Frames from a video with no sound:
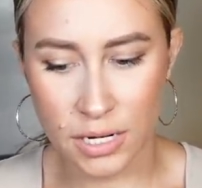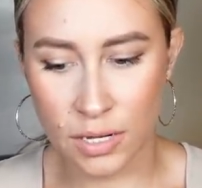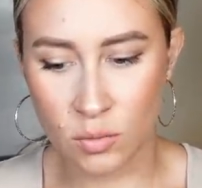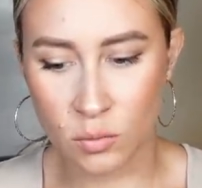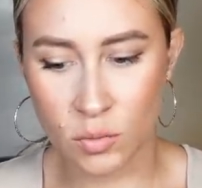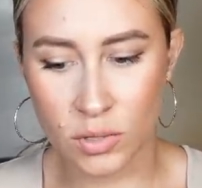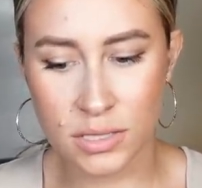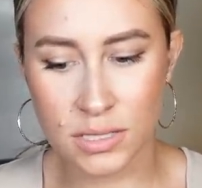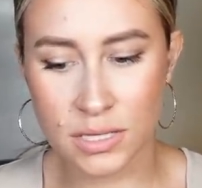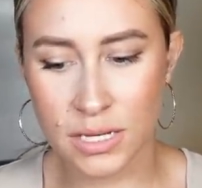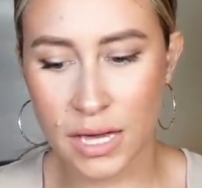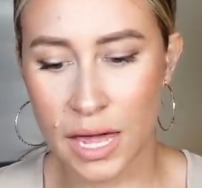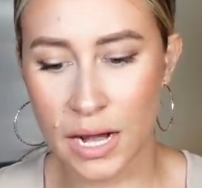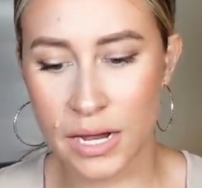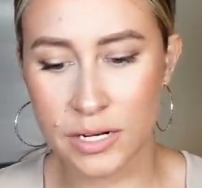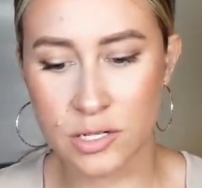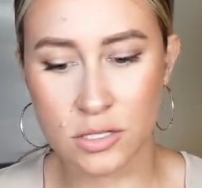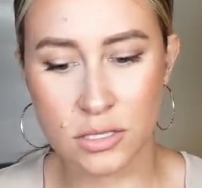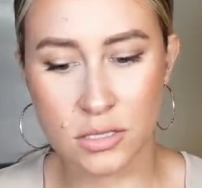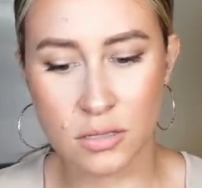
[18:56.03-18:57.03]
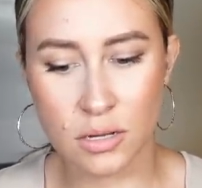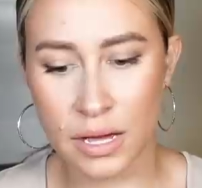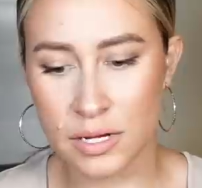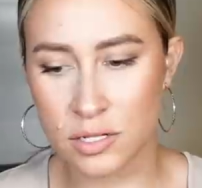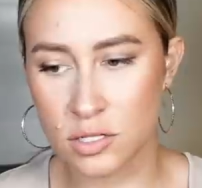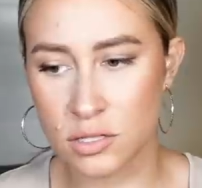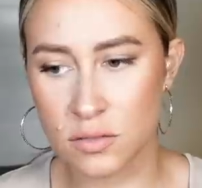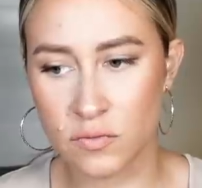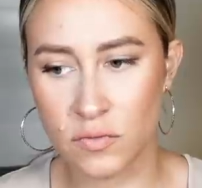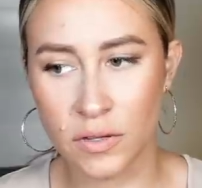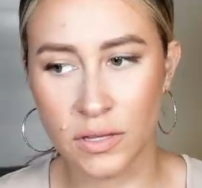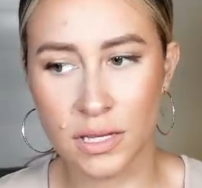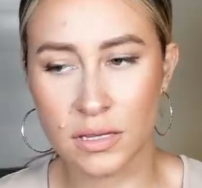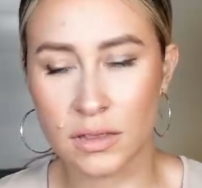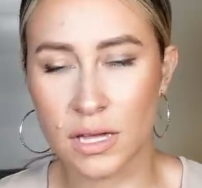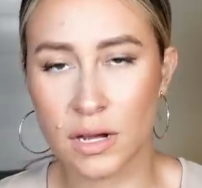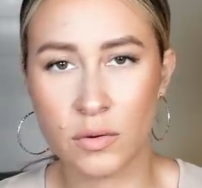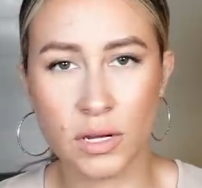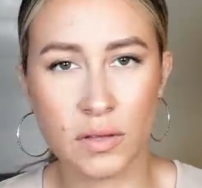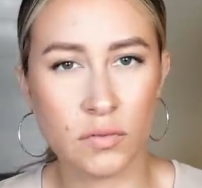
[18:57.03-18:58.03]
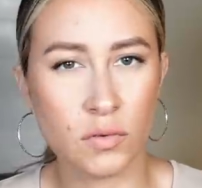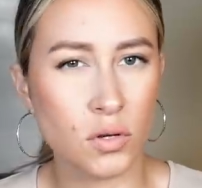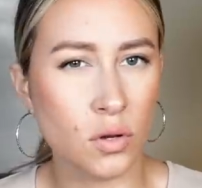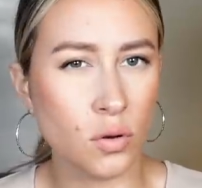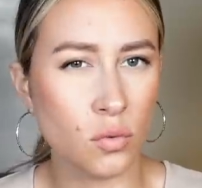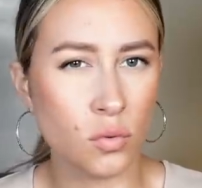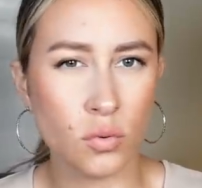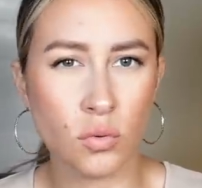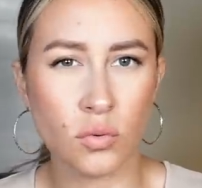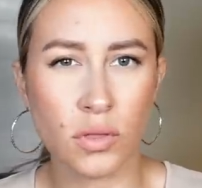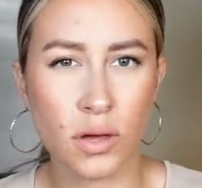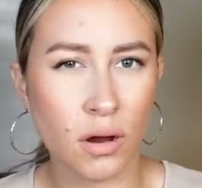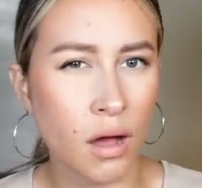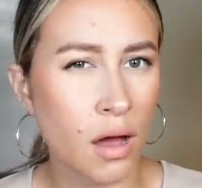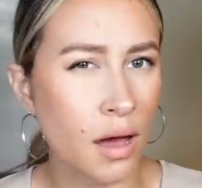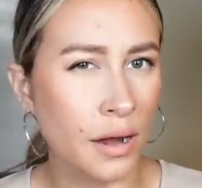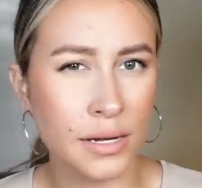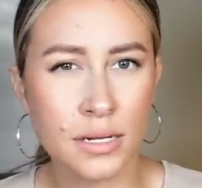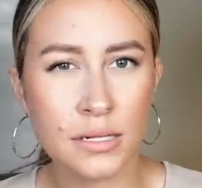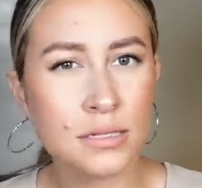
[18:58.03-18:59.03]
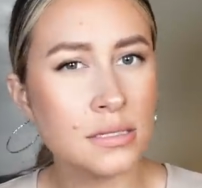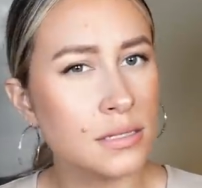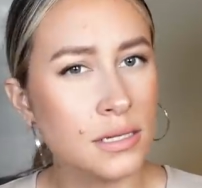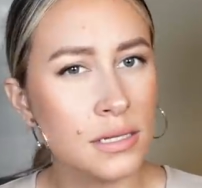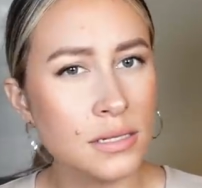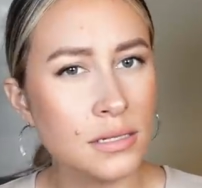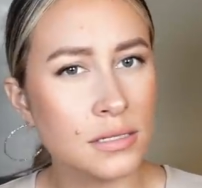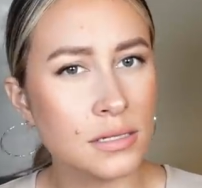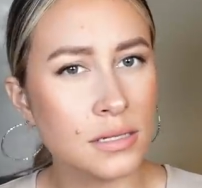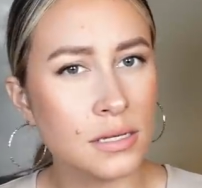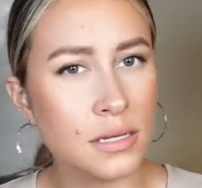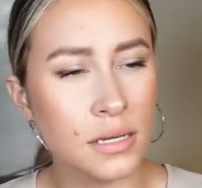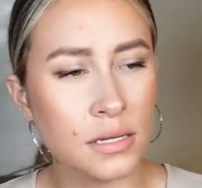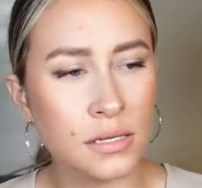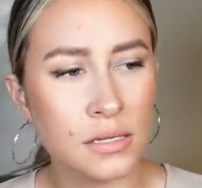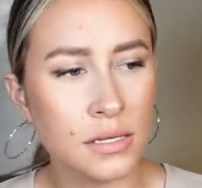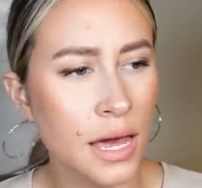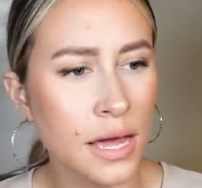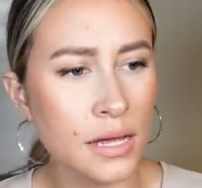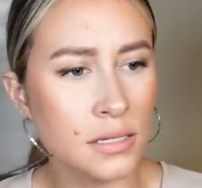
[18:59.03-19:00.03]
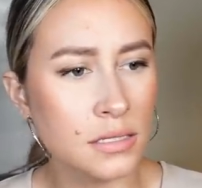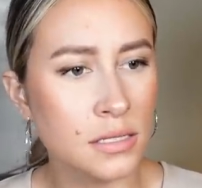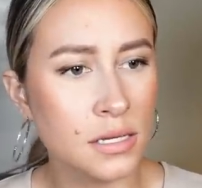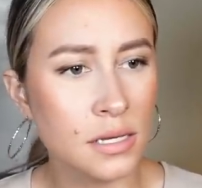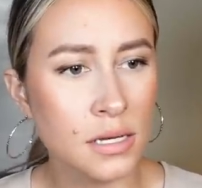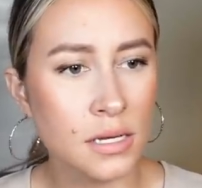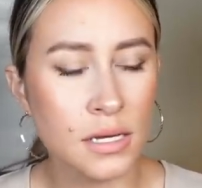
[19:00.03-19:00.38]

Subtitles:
And once again, I just feel like they don't even know who their audience is yet,